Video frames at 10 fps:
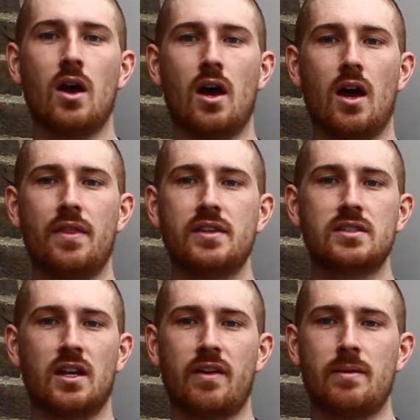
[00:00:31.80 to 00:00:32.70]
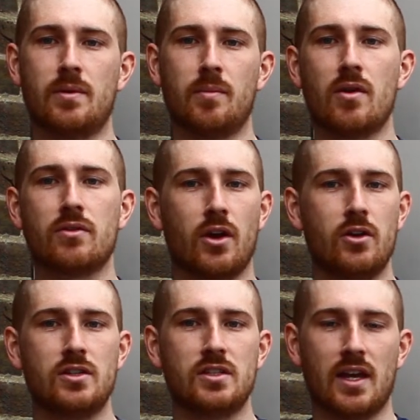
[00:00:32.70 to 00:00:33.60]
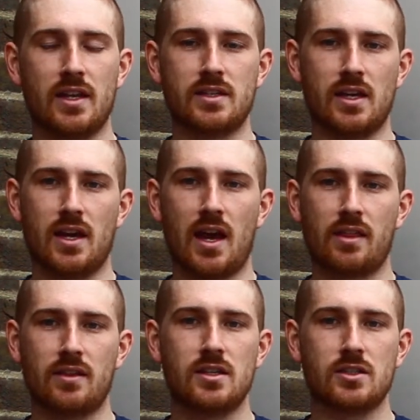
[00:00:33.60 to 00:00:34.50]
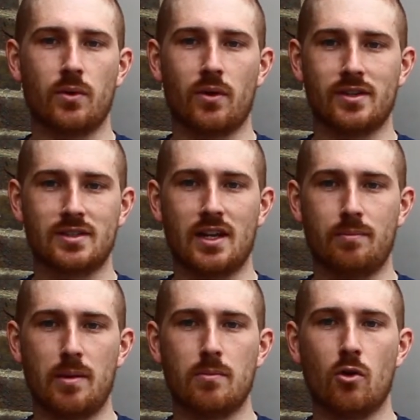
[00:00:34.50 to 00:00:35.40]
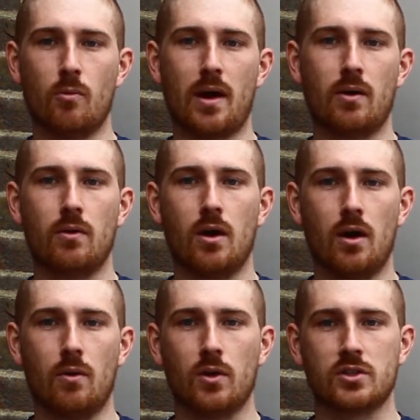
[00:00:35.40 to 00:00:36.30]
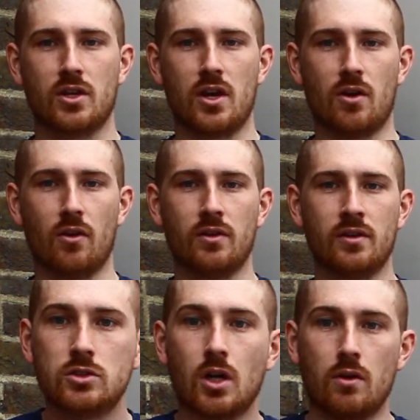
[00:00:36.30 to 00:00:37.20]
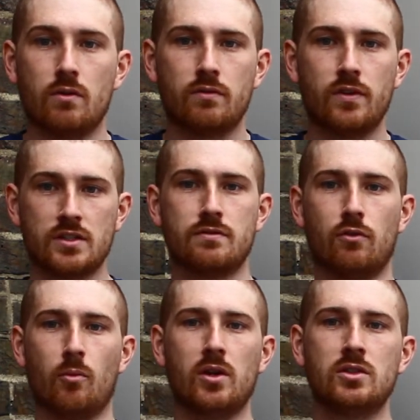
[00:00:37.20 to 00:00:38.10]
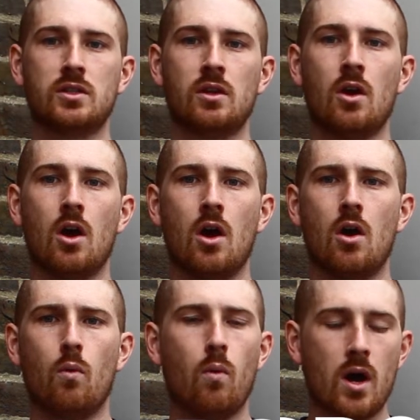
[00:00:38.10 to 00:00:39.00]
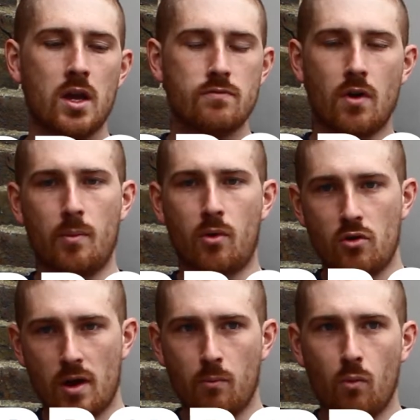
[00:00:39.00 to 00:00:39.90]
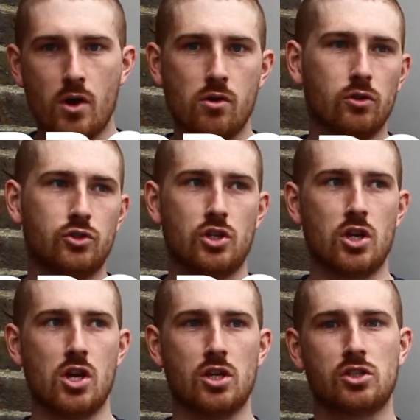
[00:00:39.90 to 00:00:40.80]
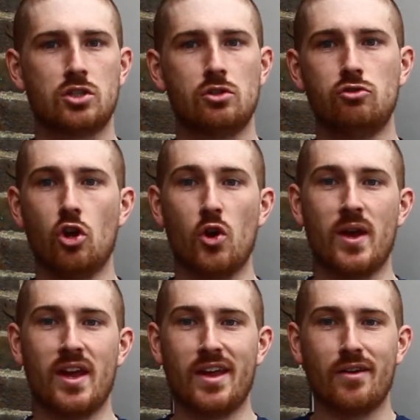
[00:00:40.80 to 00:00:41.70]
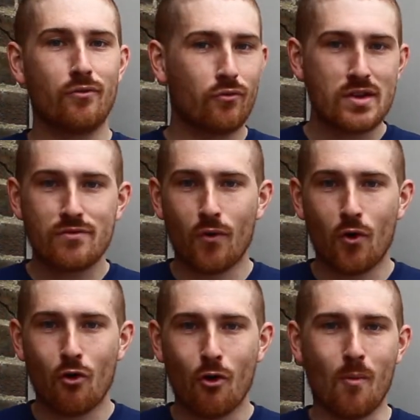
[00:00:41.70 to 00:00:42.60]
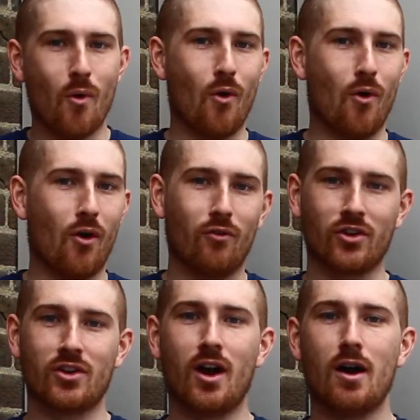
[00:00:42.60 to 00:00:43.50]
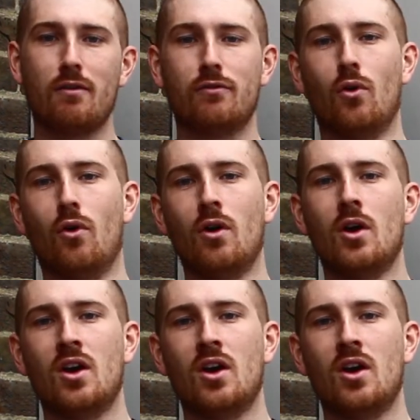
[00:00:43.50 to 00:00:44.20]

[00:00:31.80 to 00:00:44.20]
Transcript: And this is kind of aimed at both coaches and athletes that want to understand a bit more about what's going on. So first and foremost, why write a program? Why not just do it free form or off the cuff or